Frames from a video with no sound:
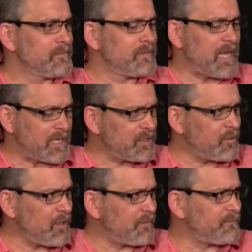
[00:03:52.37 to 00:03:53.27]
Knock it
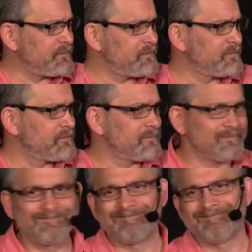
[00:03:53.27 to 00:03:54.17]
off.
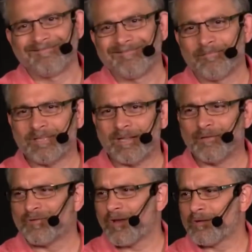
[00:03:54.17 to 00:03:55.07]
Was that
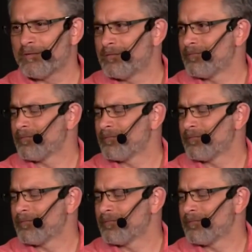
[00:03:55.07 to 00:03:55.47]
too subtle?